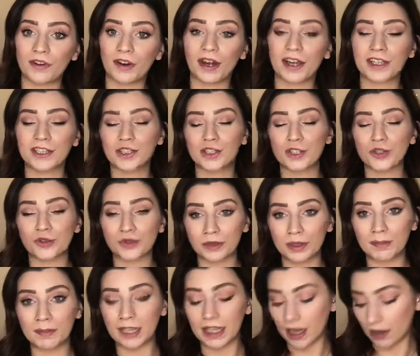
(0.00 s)

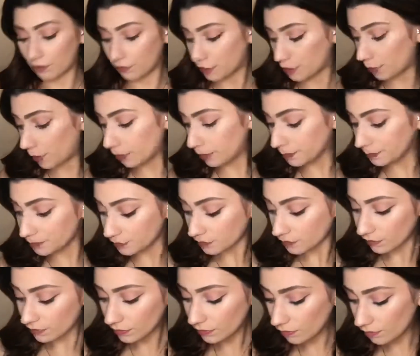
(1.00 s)
extremely comfortable.
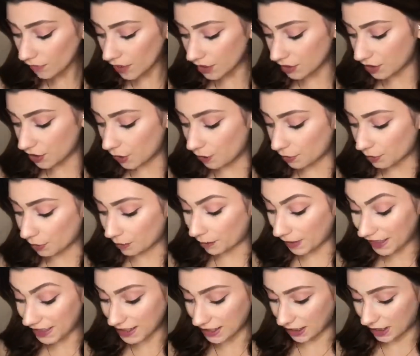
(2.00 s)
So they're
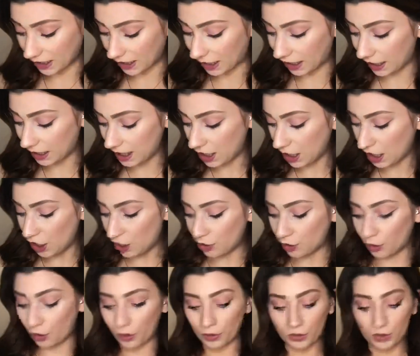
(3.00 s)
basically
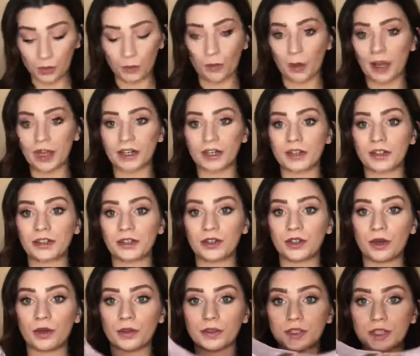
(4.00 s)
non-wired,
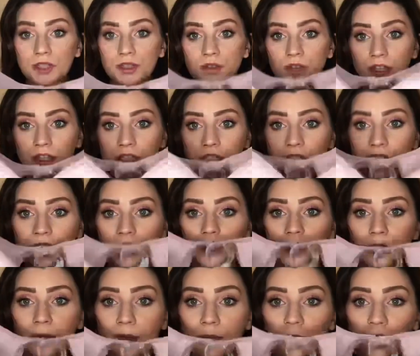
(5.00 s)
non-structured
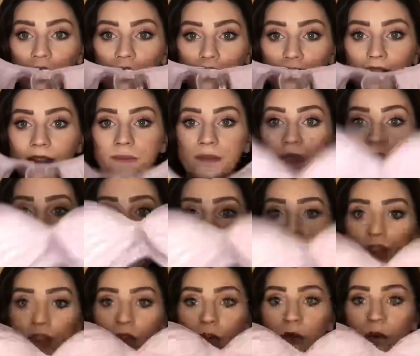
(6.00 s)
bras.
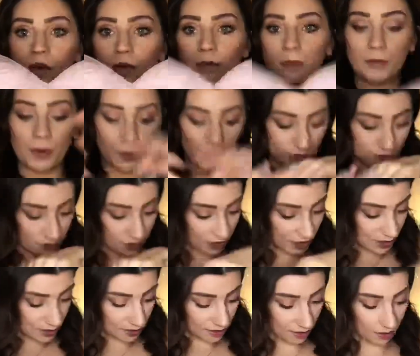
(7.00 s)
So both of
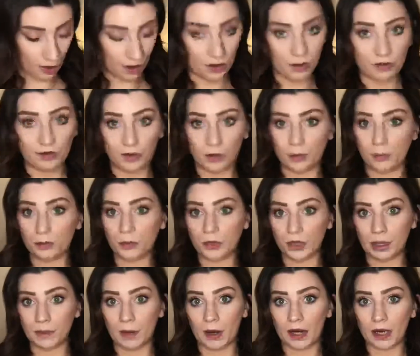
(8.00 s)
these are from
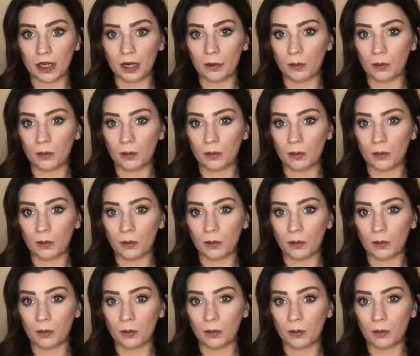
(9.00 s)
Primark.